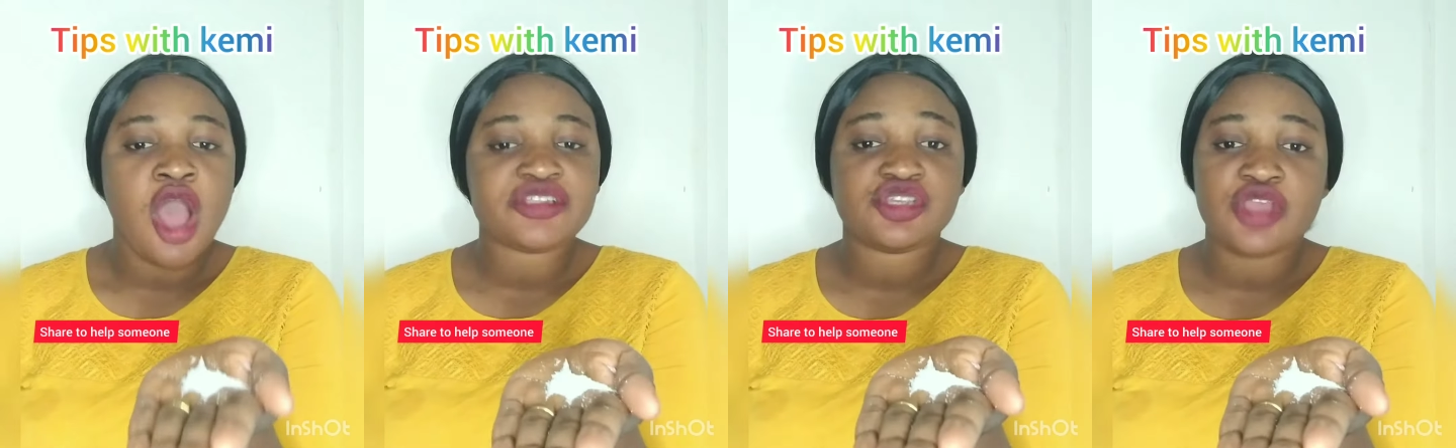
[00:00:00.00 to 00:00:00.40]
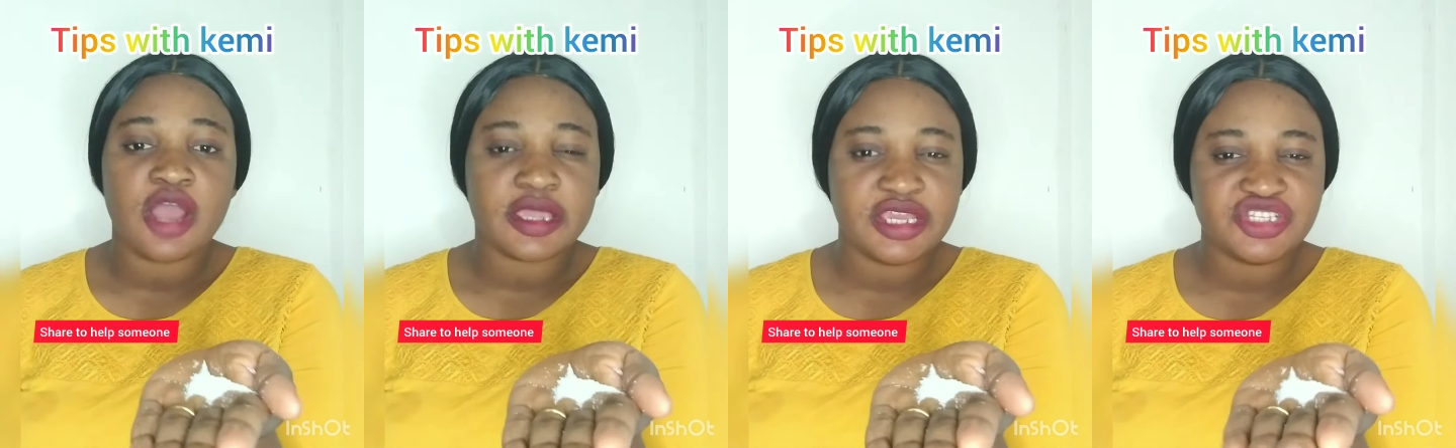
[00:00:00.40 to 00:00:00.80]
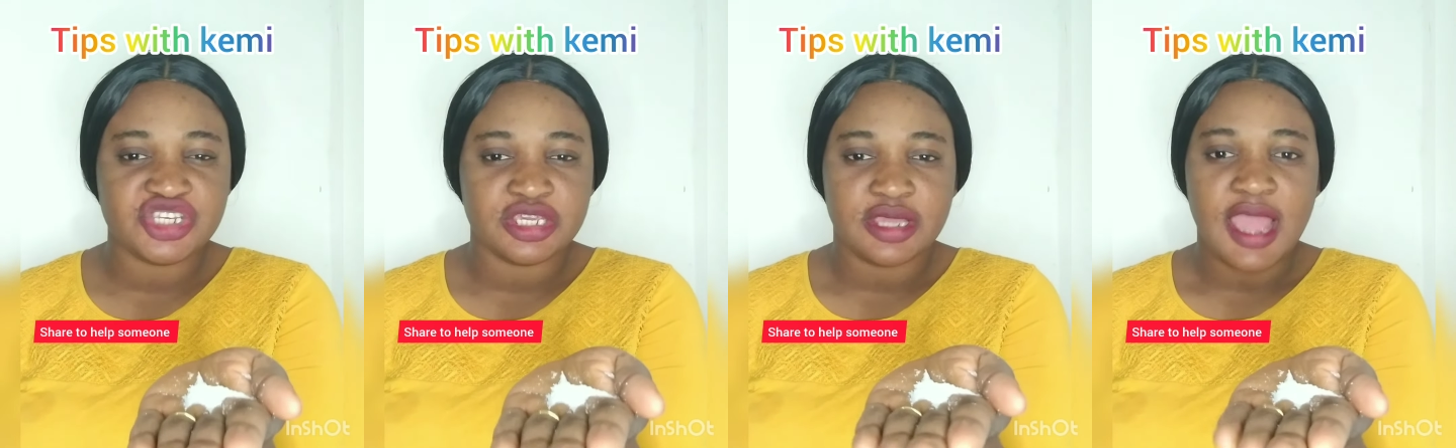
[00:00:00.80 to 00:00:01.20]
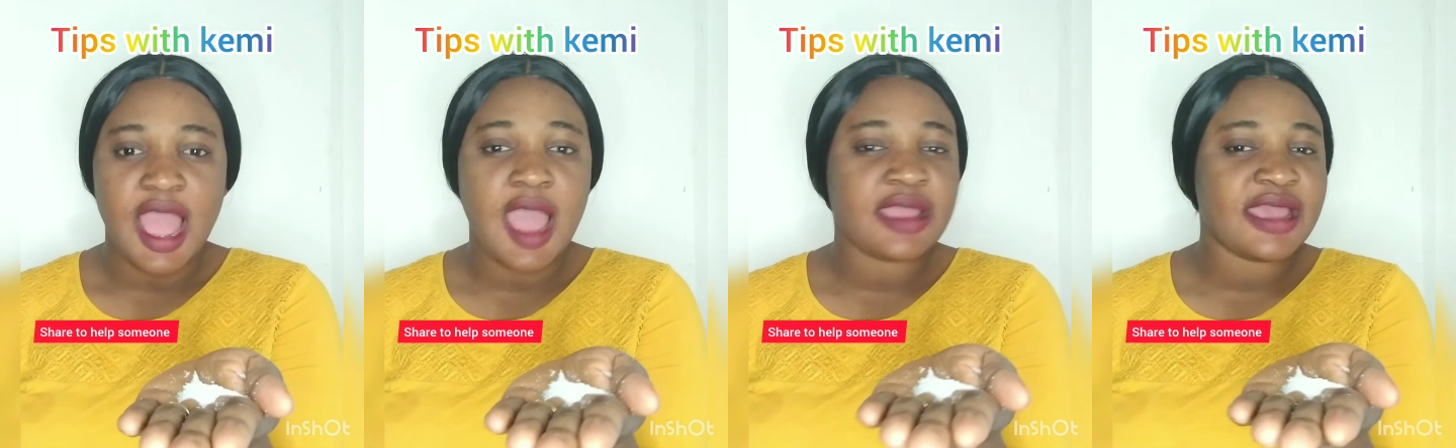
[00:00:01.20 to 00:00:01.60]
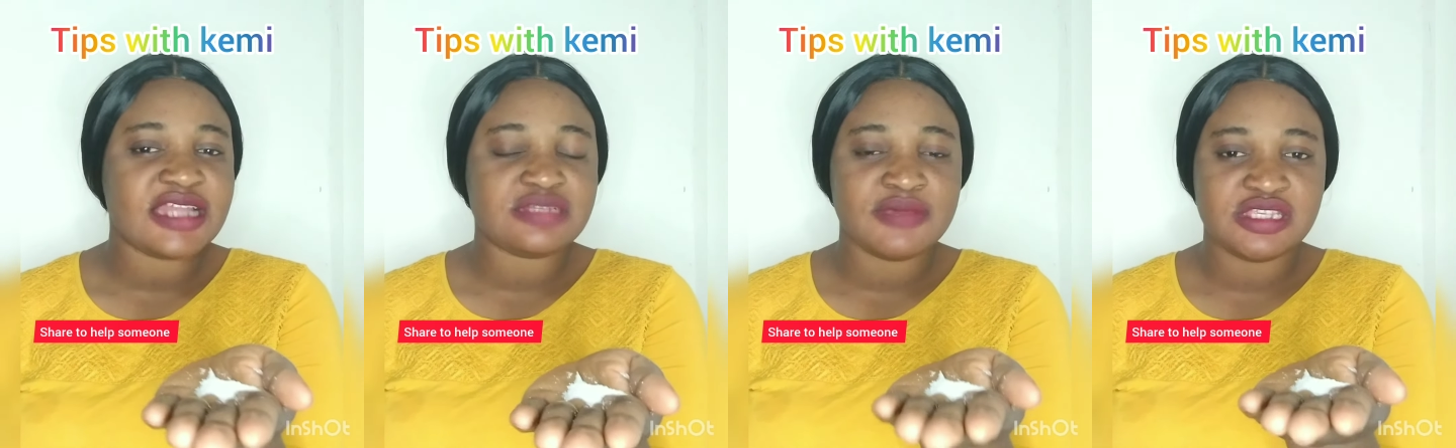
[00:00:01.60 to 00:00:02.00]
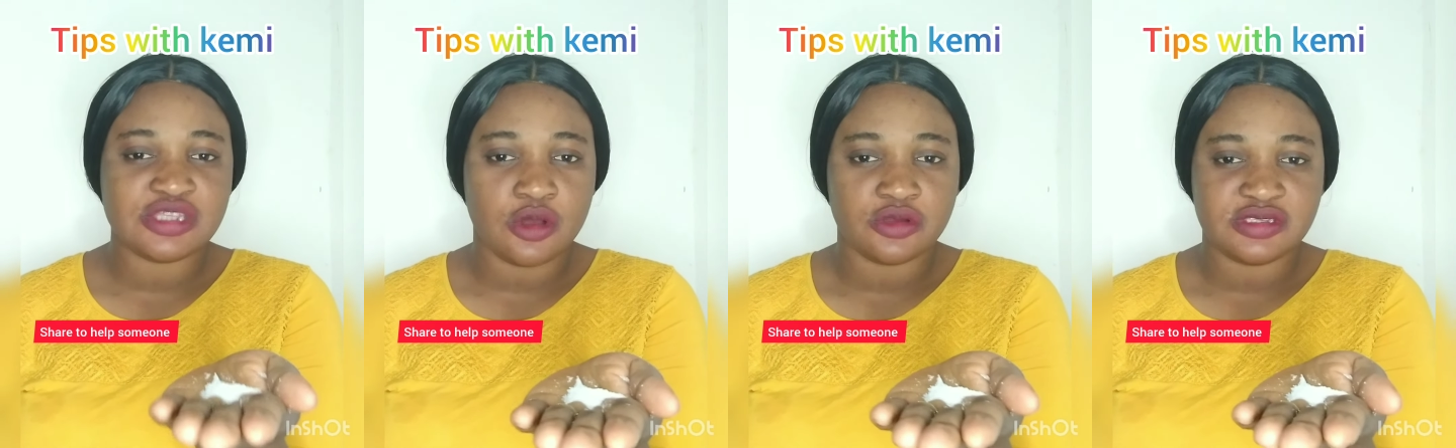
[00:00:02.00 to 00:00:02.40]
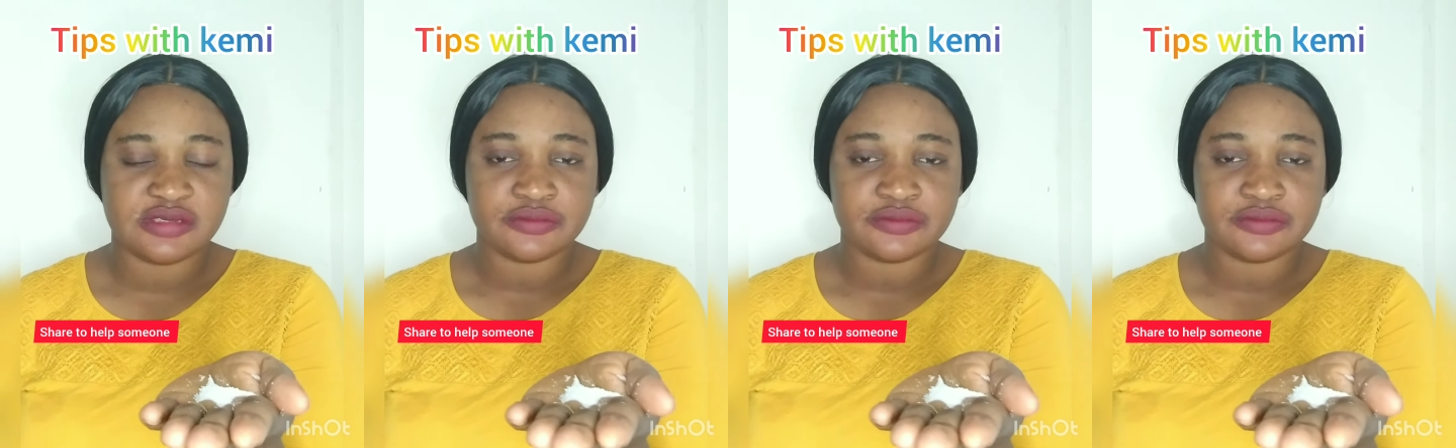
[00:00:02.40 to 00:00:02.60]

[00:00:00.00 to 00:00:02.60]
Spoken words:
your kitchen and get me salt.